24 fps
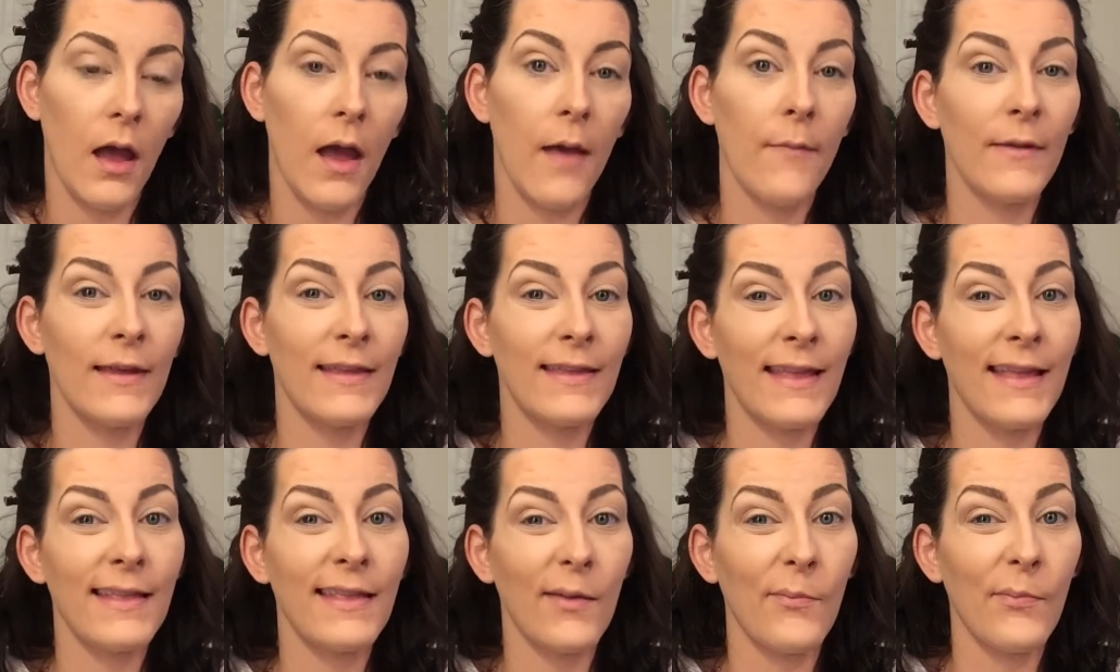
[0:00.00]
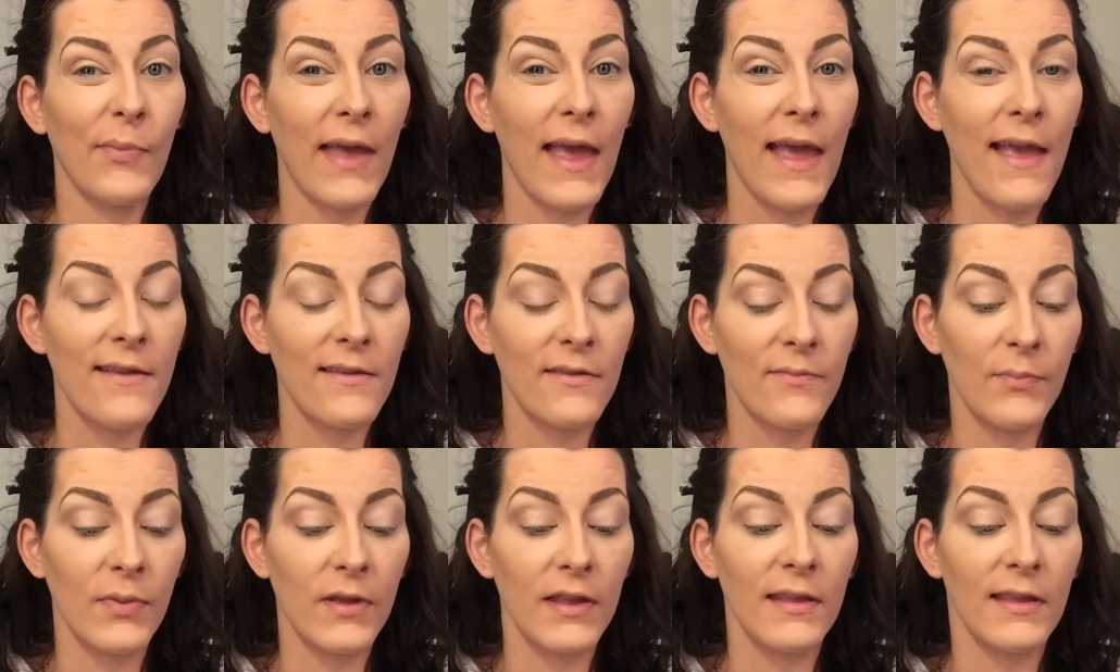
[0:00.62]
I mean, it's not the
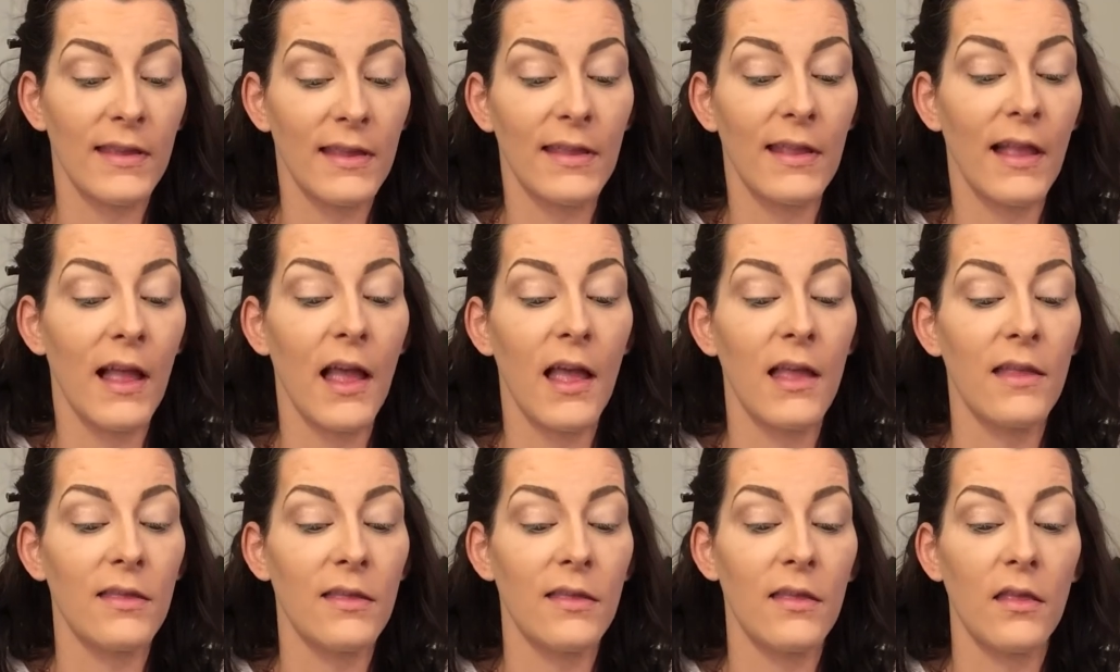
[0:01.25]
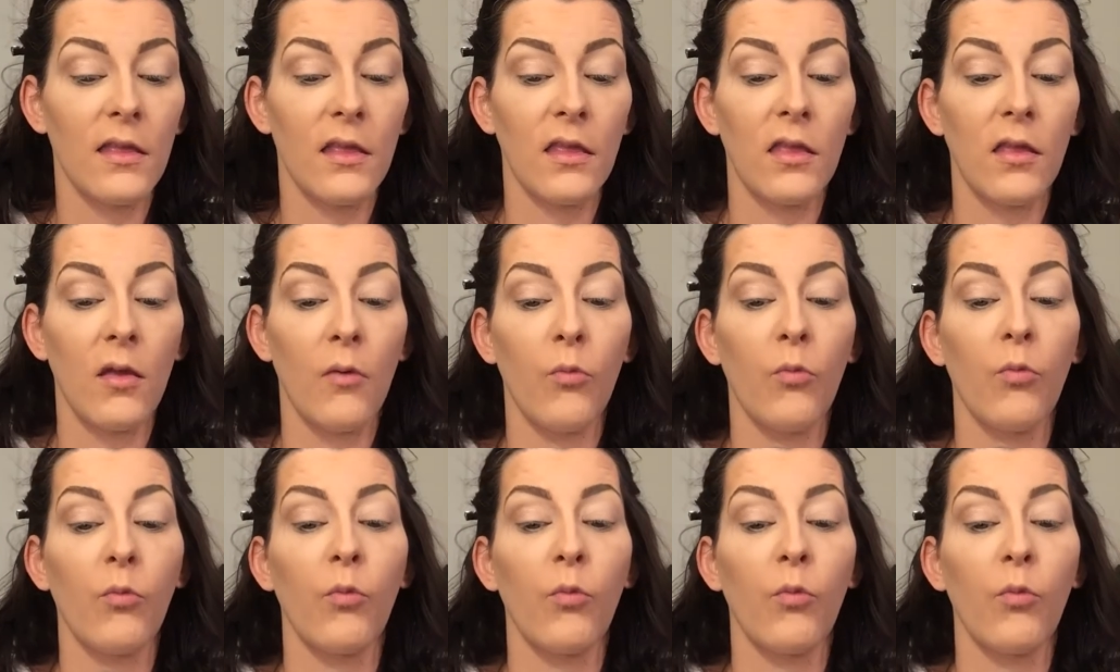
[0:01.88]
best, but it's not the